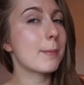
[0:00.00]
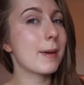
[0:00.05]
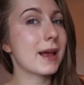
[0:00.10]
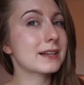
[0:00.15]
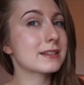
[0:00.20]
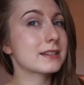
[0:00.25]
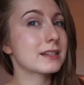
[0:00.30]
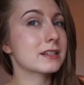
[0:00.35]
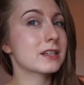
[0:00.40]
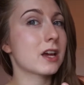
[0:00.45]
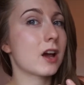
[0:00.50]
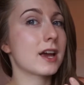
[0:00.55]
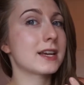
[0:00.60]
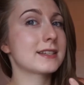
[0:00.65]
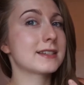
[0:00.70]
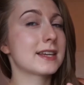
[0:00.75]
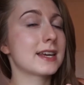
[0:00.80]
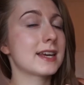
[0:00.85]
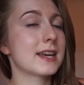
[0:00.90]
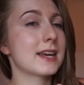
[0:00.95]

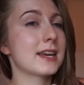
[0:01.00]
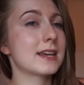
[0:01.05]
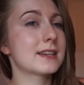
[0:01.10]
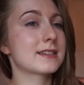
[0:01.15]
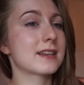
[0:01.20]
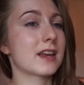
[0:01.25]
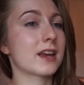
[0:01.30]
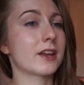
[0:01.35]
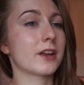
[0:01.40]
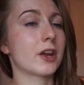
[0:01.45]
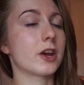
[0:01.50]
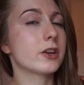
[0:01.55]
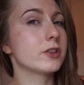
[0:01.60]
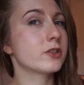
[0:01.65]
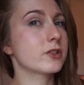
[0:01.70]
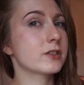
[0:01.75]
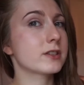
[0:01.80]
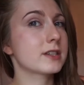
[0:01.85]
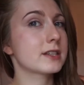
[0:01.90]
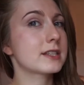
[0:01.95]
exercises and
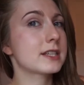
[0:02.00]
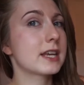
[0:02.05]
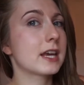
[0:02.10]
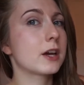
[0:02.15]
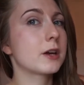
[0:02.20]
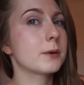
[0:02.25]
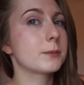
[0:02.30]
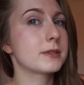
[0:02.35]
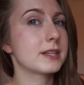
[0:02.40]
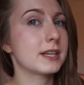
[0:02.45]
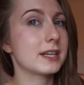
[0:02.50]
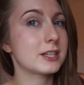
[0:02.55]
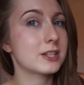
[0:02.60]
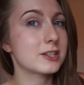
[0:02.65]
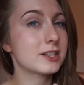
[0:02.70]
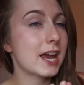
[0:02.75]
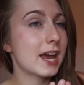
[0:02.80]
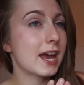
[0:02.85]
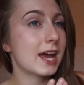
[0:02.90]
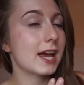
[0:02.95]
hundreds of sit-ups
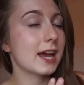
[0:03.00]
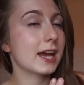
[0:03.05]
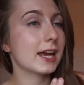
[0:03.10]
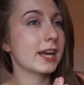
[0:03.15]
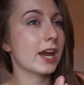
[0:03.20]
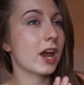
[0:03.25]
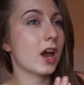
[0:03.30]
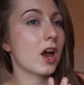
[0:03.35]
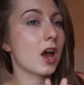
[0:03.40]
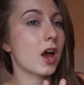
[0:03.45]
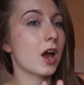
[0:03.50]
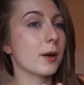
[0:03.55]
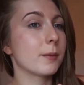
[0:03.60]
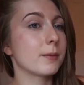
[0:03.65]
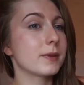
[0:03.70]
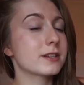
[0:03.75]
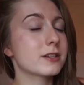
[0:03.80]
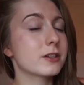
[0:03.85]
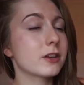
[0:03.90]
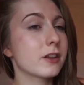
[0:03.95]
each day,
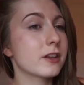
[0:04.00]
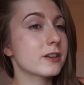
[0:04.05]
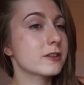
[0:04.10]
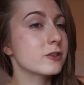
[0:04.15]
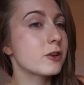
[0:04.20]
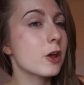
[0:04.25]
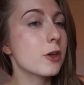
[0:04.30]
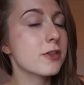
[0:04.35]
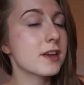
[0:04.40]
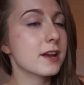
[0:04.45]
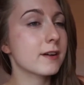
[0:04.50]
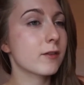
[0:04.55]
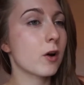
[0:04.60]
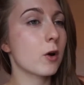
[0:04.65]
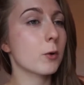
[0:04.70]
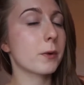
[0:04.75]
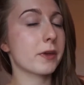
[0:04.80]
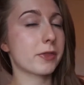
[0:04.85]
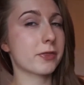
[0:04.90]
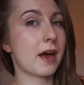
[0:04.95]
there's nothing
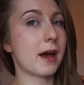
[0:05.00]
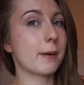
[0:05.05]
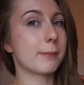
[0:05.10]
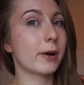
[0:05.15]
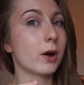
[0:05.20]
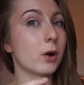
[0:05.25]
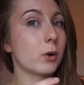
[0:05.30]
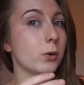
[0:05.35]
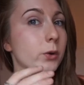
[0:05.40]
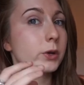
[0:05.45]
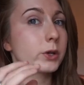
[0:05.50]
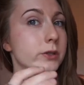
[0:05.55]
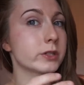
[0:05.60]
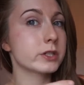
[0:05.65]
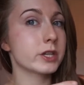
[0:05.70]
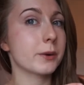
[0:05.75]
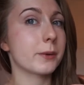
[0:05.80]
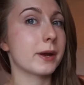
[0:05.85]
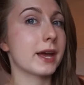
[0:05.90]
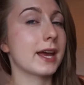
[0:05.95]
wrong with that, but all you're
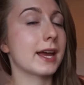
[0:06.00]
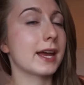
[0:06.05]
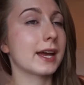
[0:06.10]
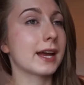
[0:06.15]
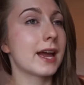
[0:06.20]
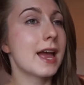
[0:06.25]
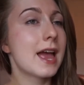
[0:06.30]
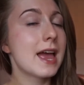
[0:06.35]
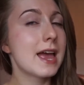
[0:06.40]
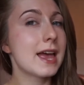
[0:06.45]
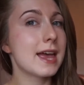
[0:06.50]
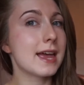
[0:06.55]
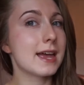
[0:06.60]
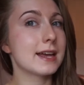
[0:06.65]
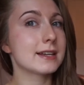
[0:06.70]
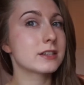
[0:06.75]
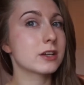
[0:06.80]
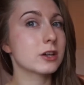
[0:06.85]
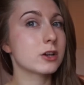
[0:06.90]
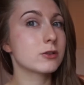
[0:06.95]
doing
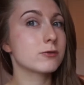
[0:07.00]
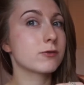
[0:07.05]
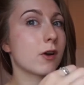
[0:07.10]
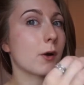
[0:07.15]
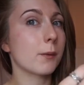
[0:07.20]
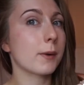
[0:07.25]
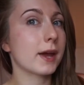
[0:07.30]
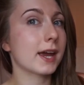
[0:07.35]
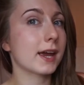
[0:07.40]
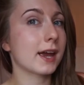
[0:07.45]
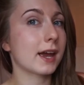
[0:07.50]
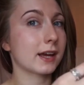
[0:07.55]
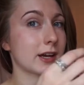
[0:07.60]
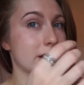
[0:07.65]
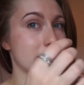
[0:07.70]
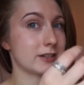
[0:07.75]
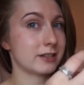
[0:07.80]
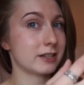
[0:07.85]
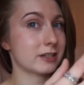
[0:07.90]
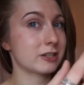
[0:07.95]
is growing and
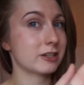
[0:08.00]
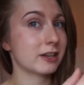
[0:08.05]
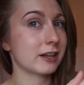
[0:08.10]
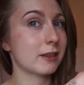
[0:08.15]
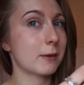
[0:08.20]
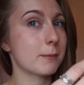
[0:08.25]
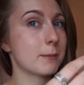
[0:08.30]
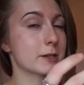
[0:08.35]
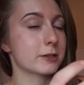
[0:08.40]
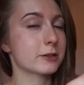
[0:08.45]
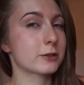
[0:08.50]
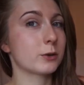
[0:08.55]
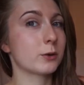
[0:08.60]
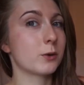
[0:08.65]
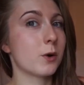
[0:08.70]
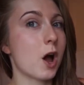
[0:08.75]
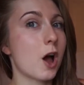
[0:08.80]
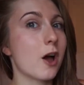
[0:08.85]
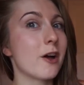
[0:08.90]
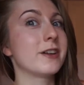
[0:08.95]
conditioning the
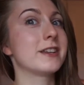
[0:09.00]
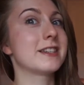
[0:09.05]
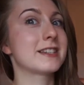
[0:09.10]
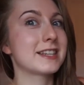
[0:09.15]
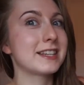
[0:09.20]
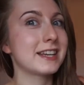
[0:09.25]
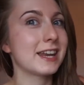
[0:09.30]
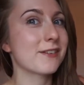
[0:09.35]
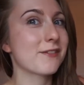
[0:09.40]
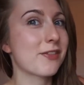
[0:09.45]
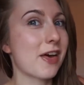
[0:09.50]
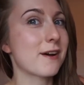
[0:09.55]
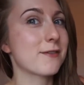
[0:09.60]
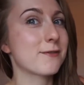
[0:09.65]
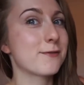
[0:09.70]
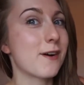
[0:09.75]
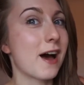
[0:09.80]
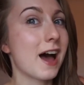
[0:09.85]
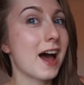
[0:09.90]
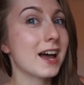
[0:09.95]
muscle underneath that
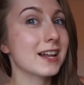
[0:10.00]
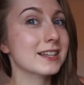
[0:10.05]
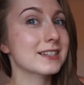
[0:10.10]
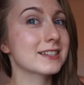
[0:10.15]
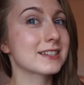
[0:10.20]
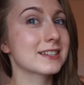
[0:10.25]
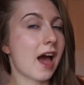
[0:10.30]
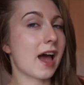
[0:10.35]
fat.